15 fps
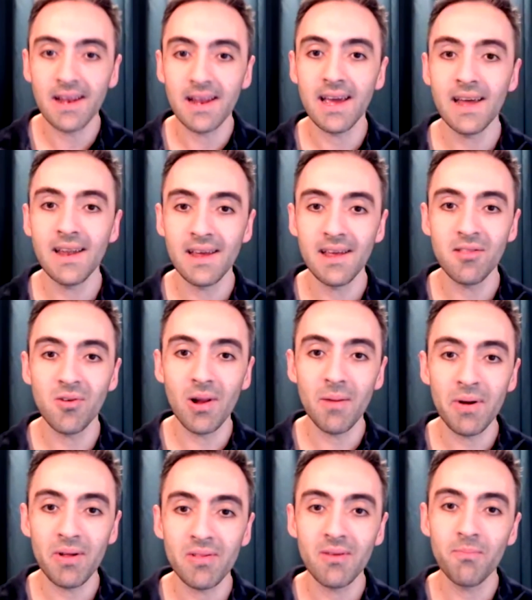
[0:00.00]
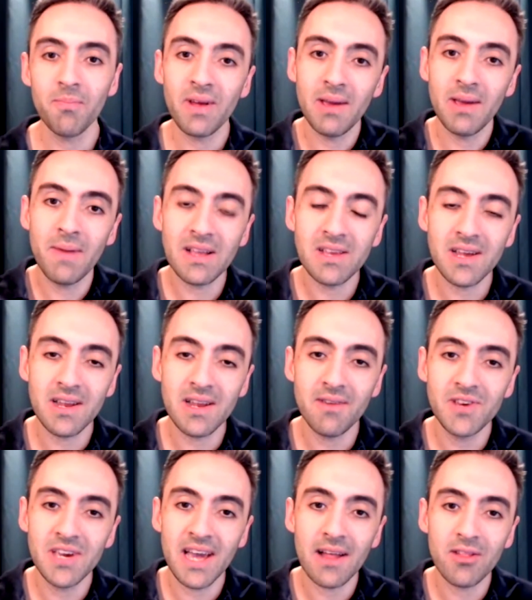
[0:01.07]
And it's all about, imagine if
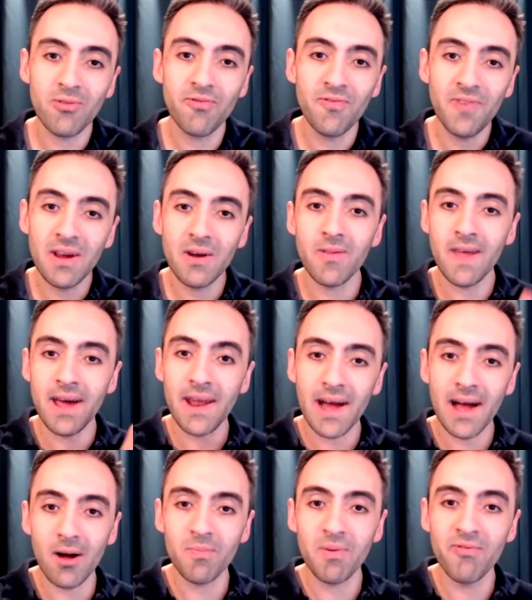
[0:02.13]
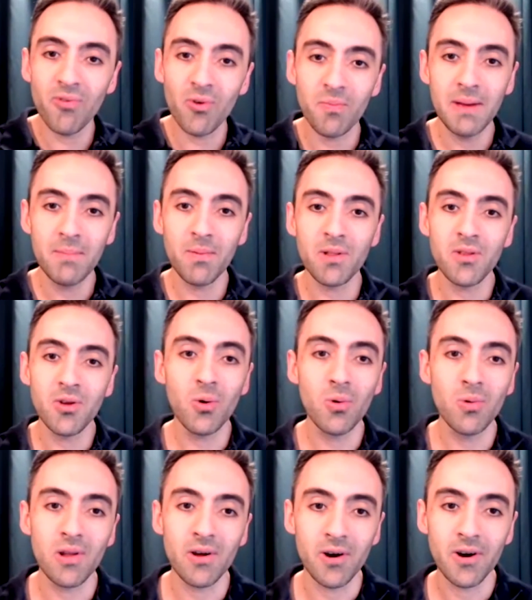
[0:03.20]
she had to figure that out before people
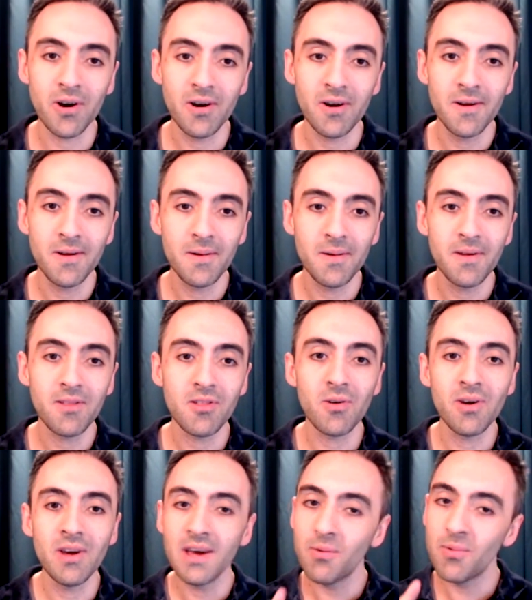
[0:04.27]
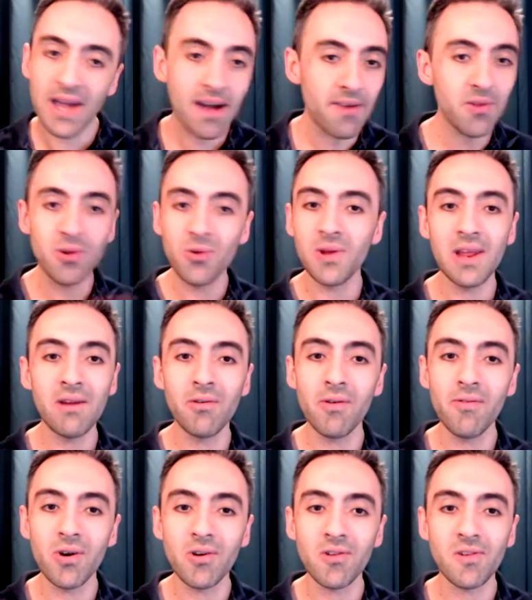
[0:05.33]
told her. So we have to do it in
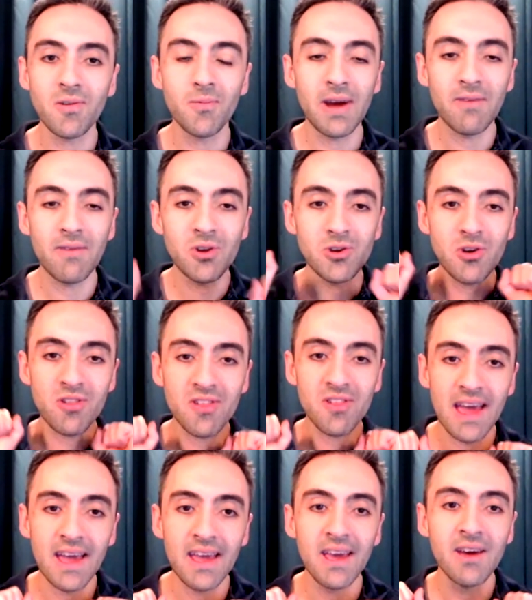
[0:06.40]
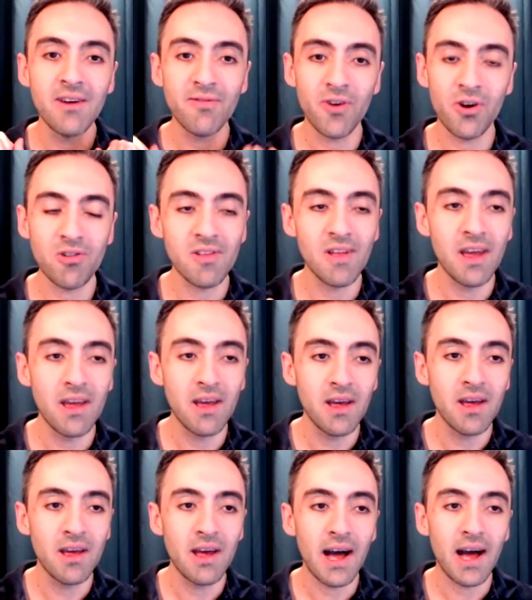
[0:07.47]
reverse. We have to just say first,
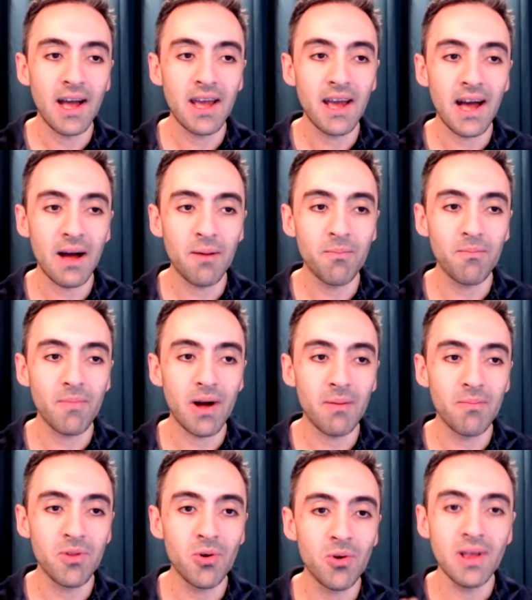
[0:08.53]
I'm doing